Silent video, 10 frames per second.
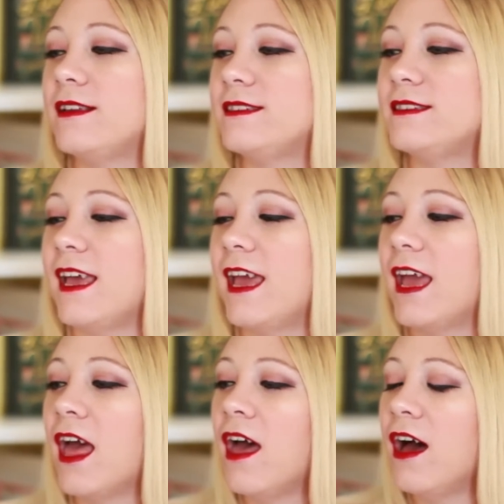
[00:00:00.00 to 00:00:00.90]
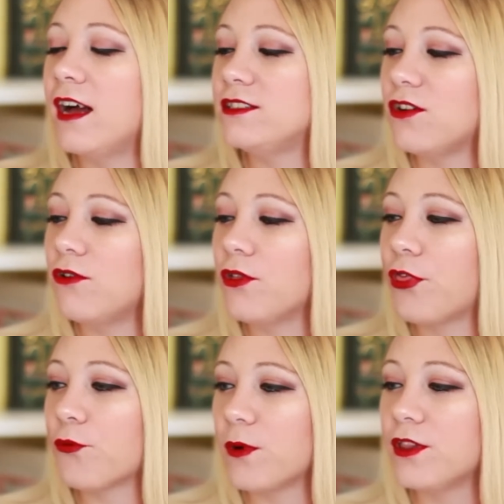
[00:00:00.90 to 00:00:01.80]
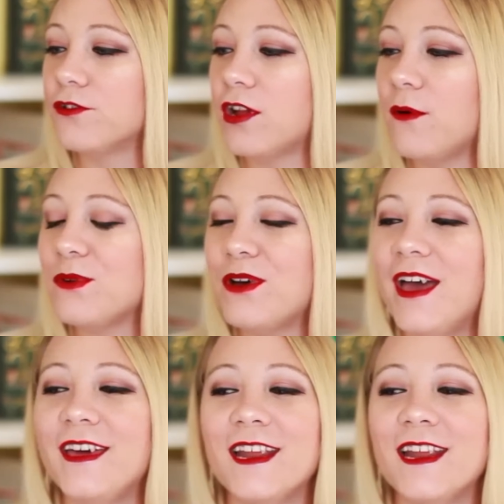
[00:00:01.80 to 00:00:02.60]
This is a adult thriller novel,